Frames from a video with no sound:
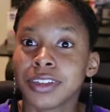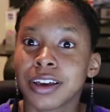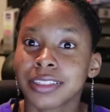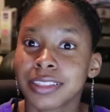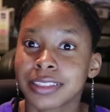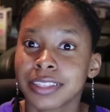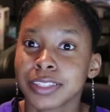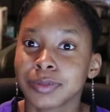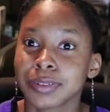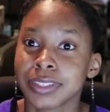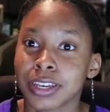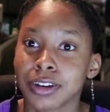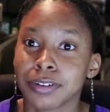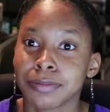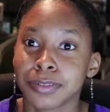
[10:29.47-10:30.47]
thought that this was
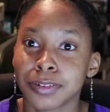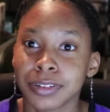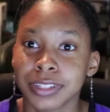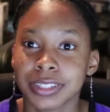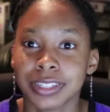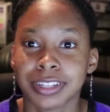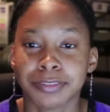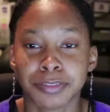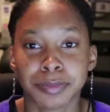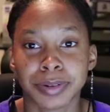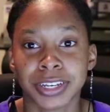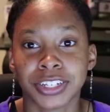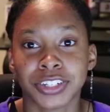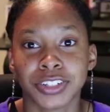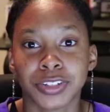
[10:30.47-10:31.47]
helpful and
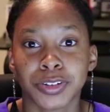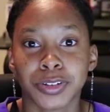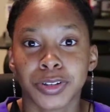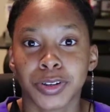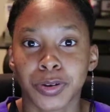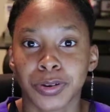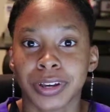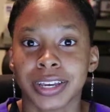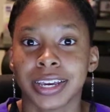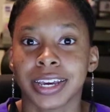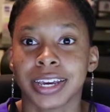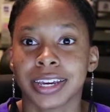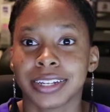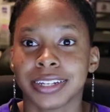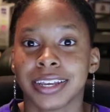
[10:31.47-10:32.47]
informational, go
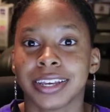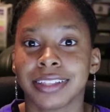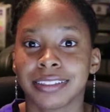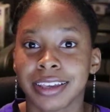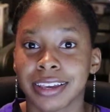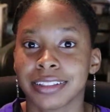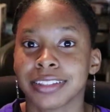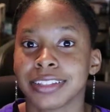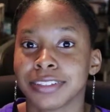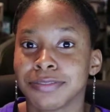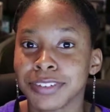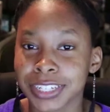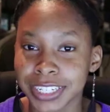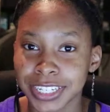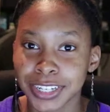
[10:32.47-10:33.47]
ahead and like this
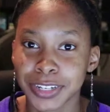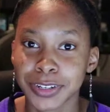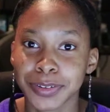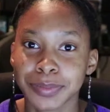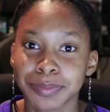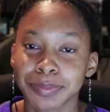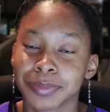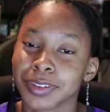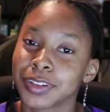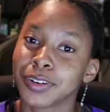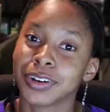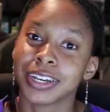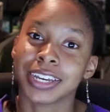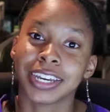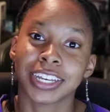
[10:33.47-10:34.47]
video.
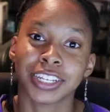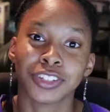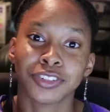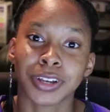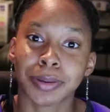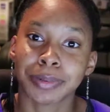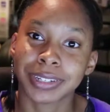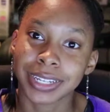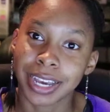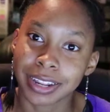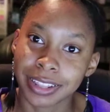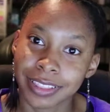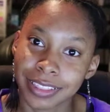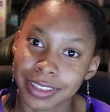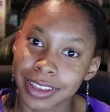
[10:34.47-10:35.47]
Go ahead and drop it
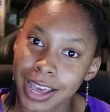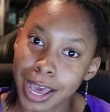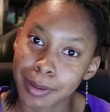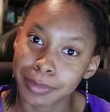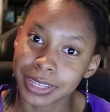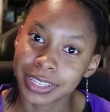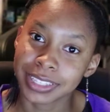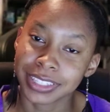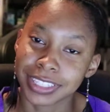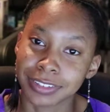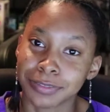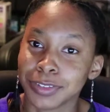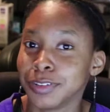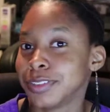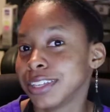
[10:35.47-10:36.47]
down in the comments
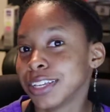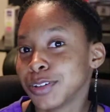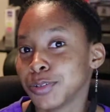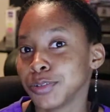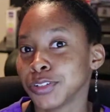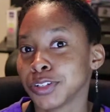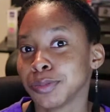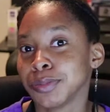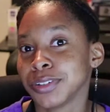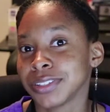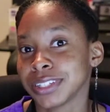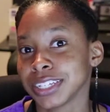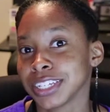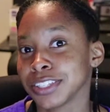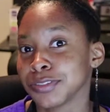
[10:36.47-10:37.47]
if you think Ujo
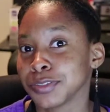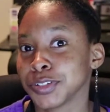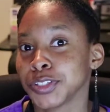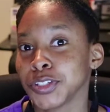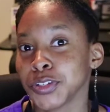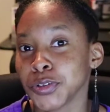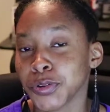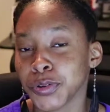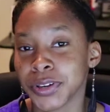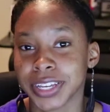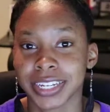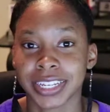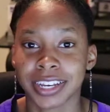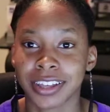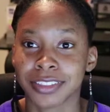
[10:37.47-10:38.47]
music is for you.
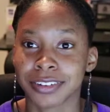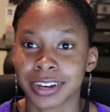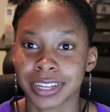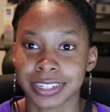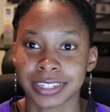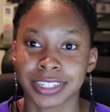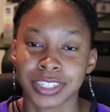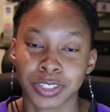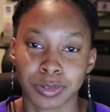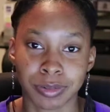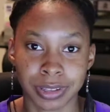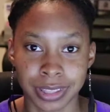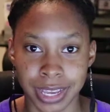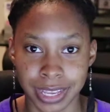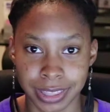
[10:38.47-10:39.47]
Any other ideas you
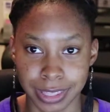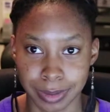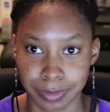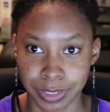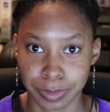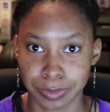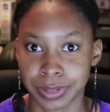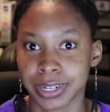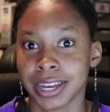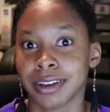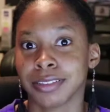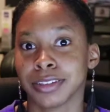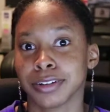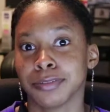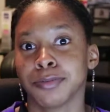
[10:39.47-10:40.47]
would like them to put
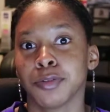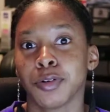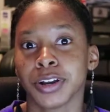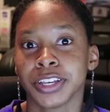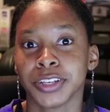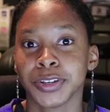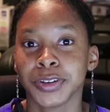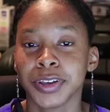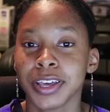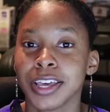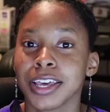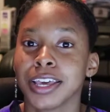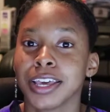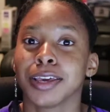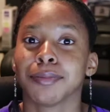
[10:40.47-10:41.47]
out there for you.
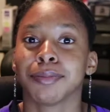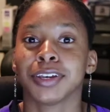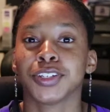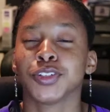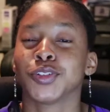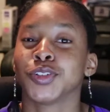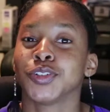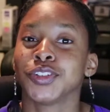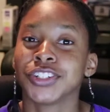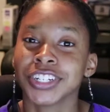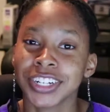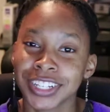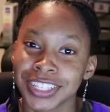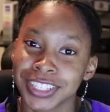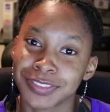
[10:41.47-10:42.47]
Make sure you
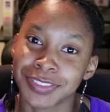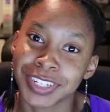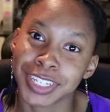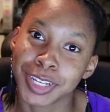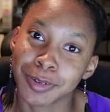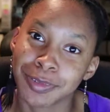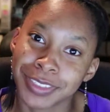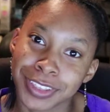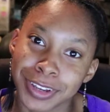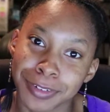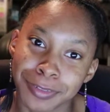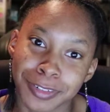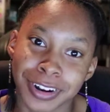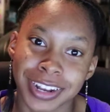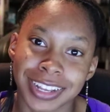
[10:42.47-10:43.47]
share this video with your
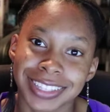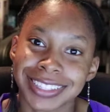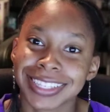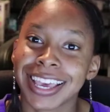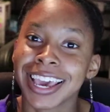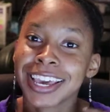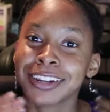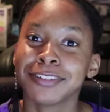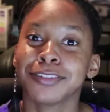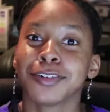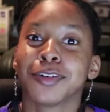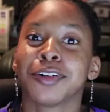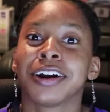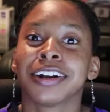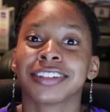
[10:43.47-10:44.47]
friends. And of
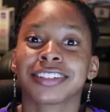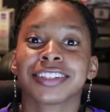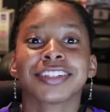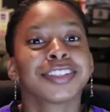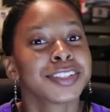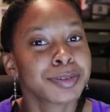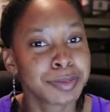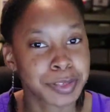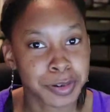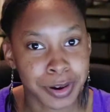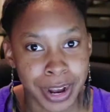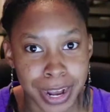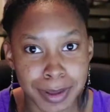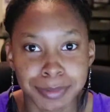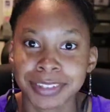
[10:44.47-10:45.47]
course,
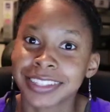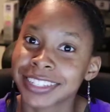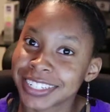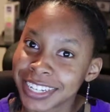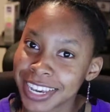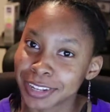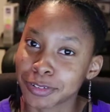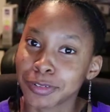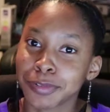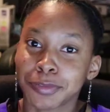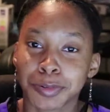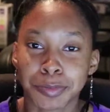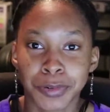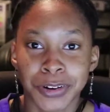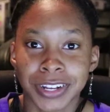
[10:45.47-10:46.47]
subscribe to the channel
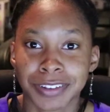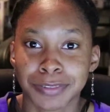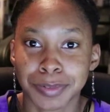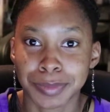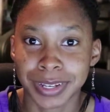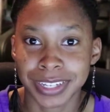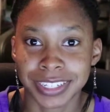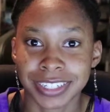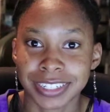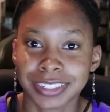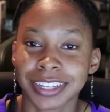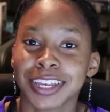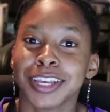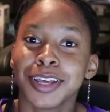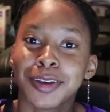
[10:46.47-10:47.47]
for more information.
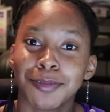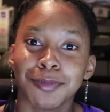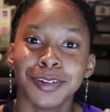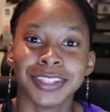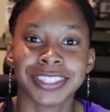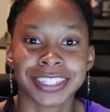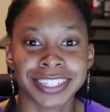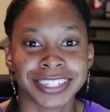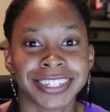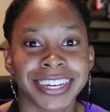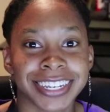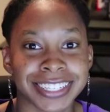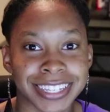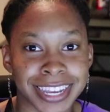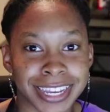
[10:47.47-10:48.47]
We'll see you
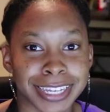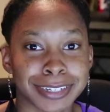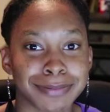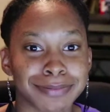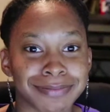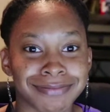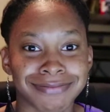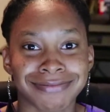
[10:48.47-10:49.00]
next time.